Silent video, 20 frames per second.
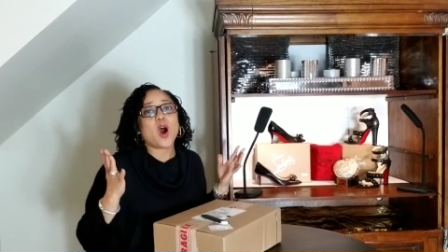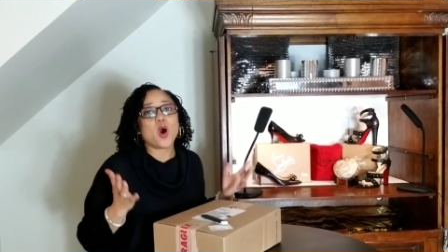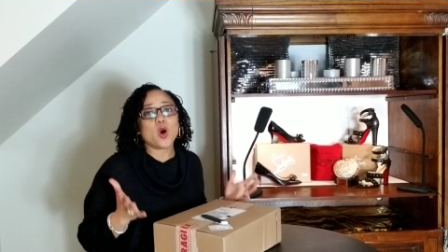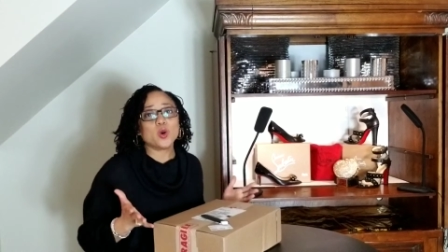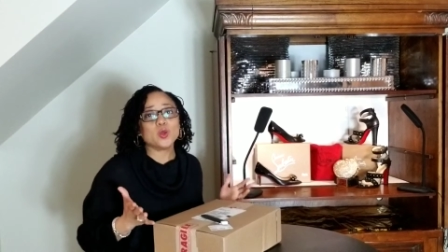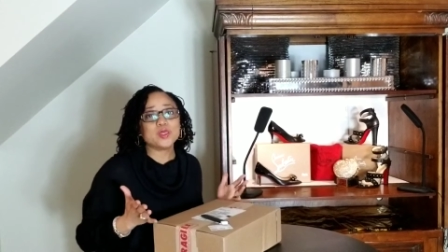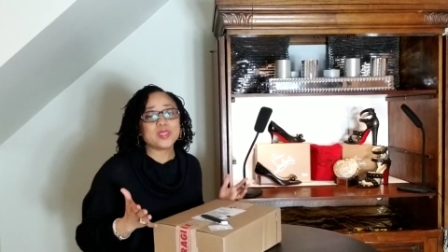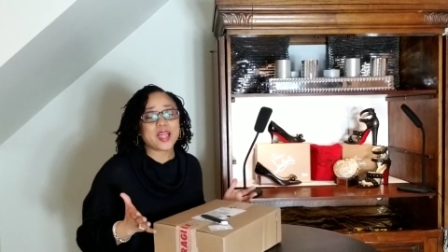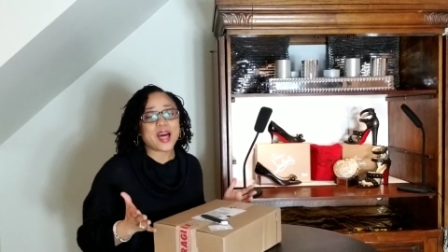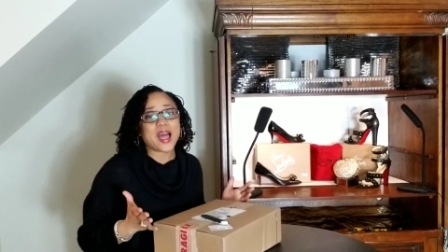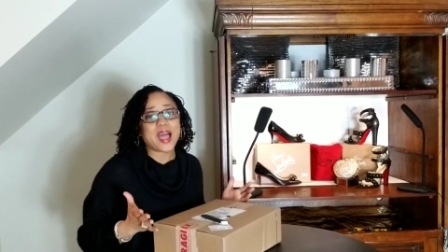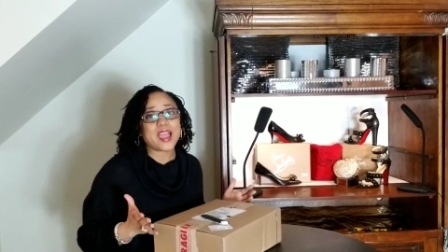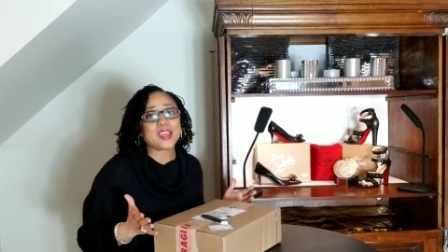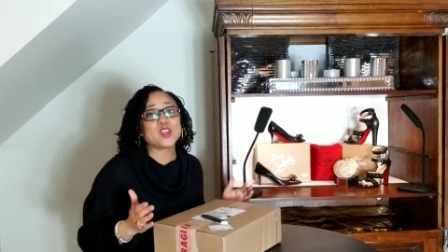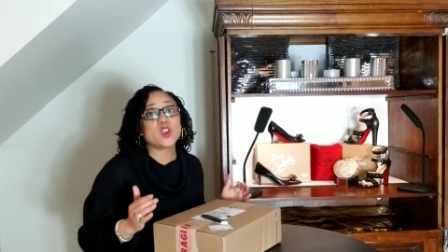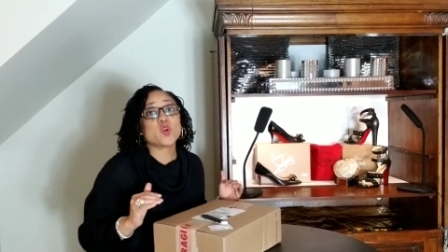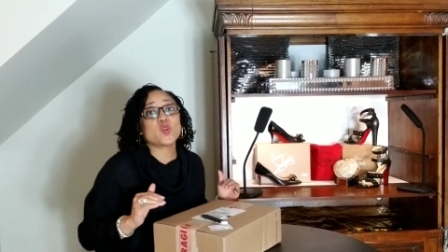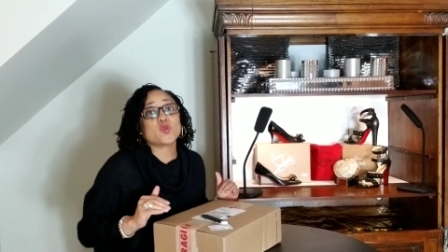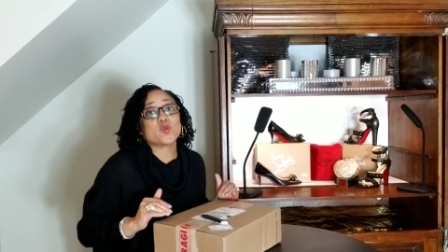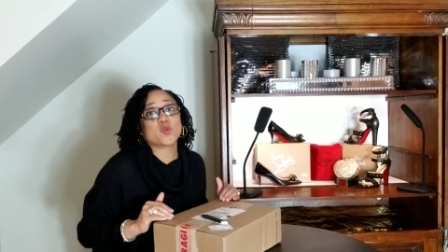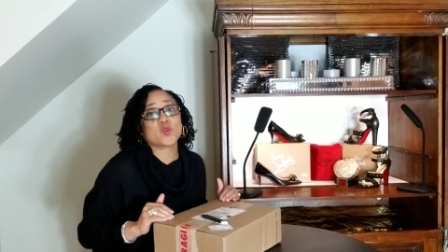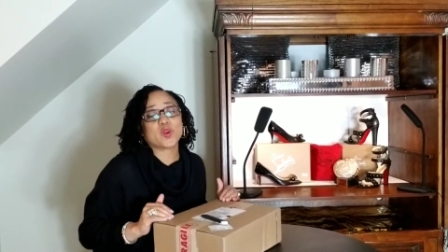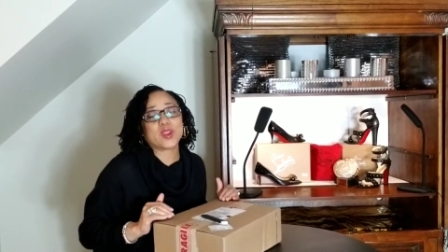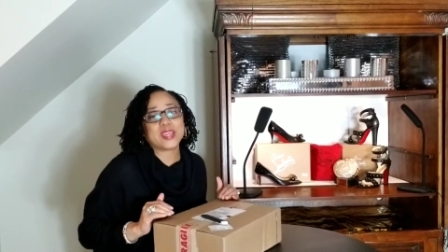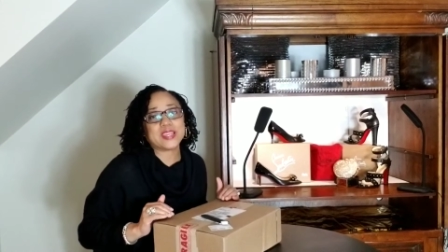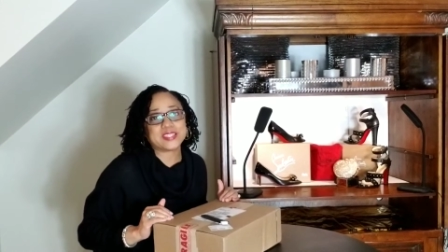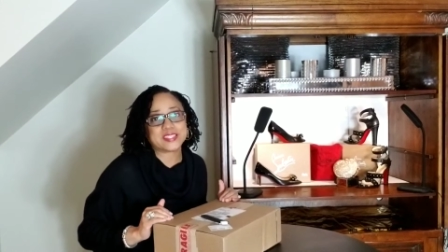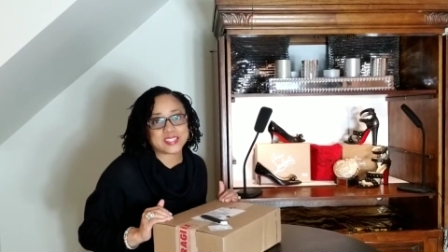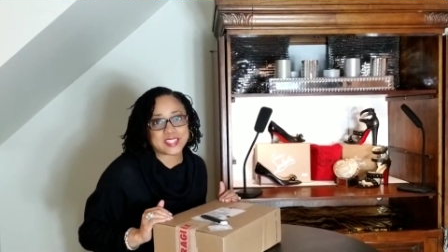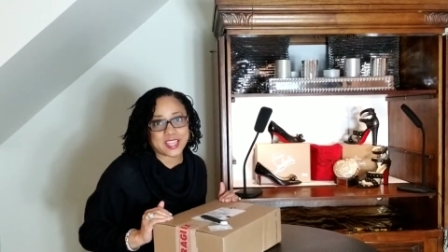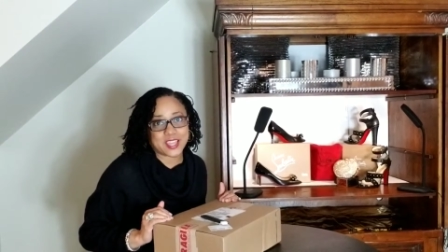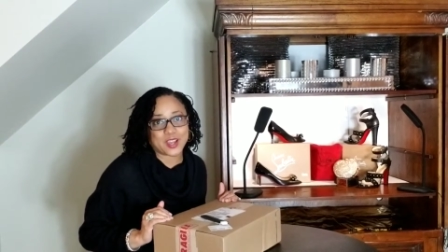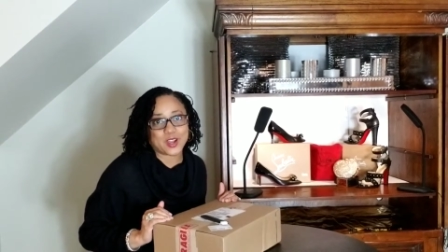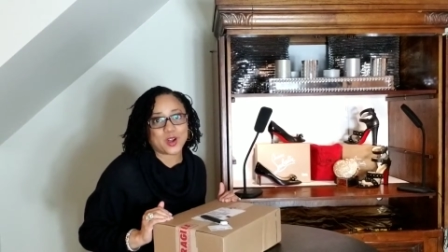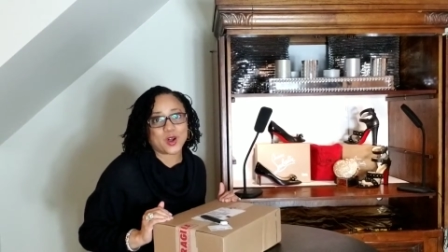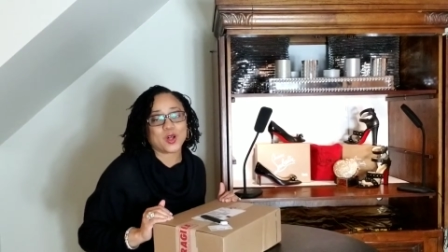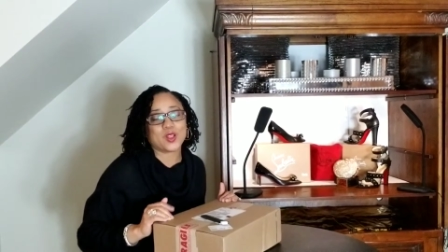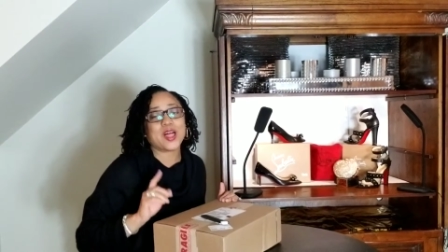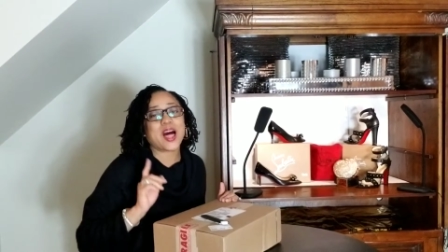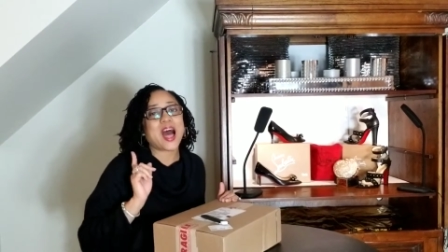online
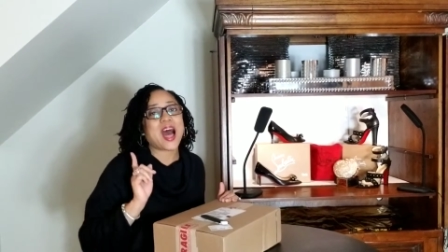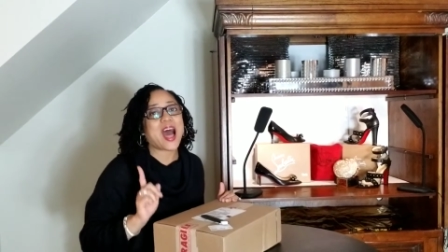resale